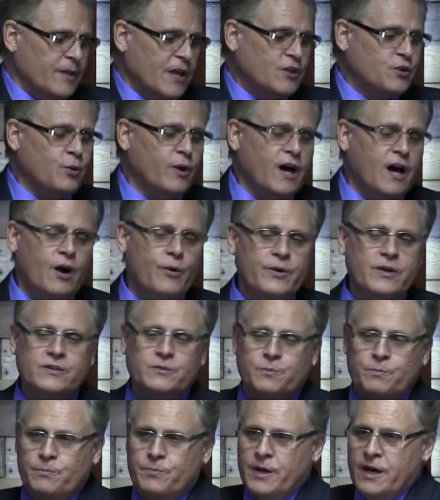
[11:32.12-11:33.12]
That's why I
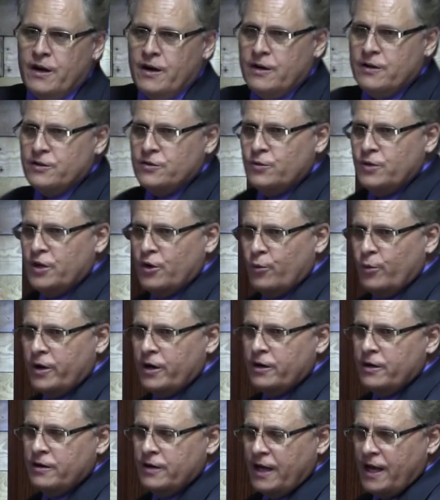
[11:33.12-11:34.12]
always pair, you know,
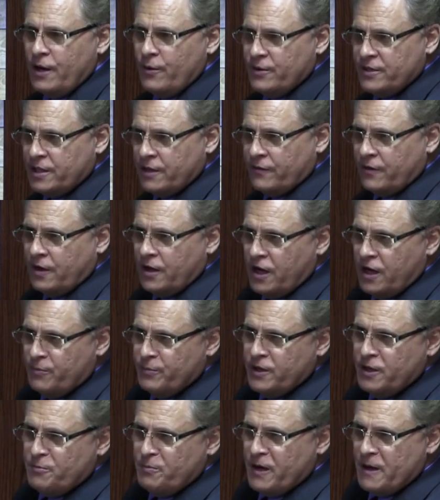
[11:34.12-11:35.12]
where I always have
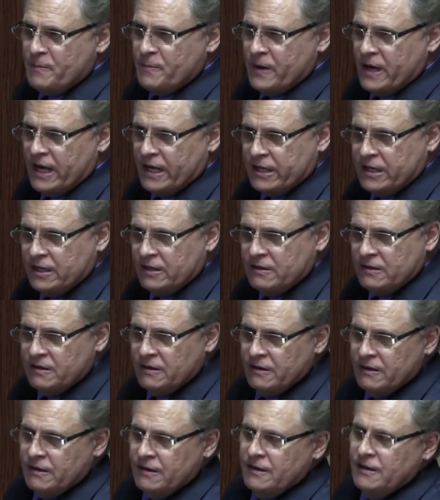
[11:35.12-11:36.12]
gum in my
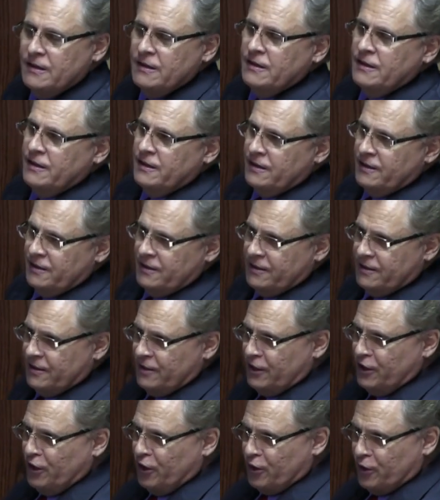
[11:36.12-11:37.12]
pocket,
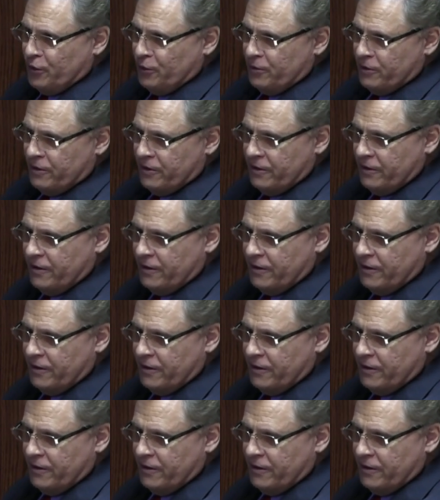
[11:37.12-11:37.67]
you know.